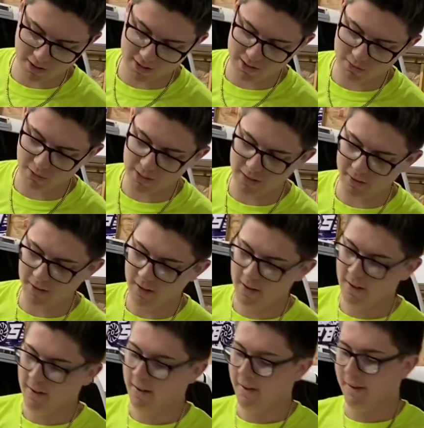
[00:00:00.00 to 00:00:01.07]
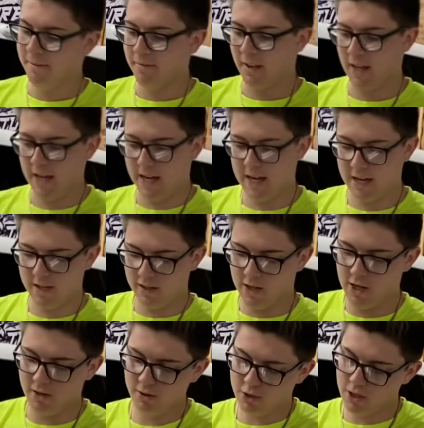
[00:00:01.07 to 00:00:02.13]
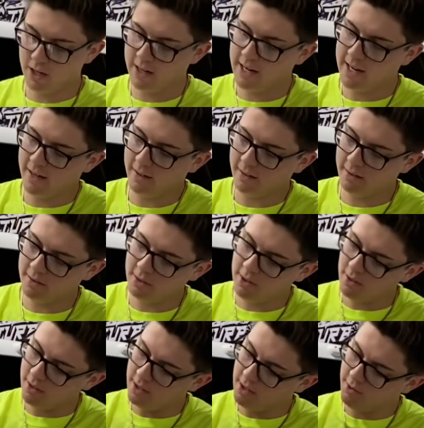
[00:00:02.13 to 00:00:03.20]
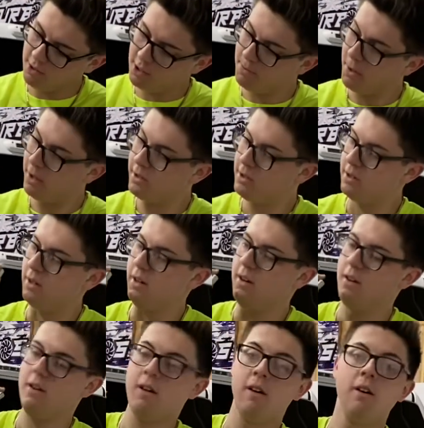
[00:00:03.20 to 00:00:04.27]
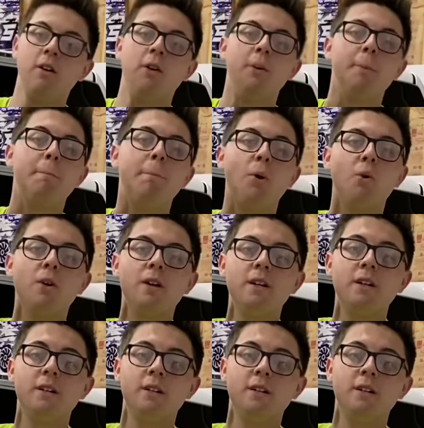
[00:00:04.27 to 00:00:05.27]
as well. And huge shout out to the newest sponsor, Bora.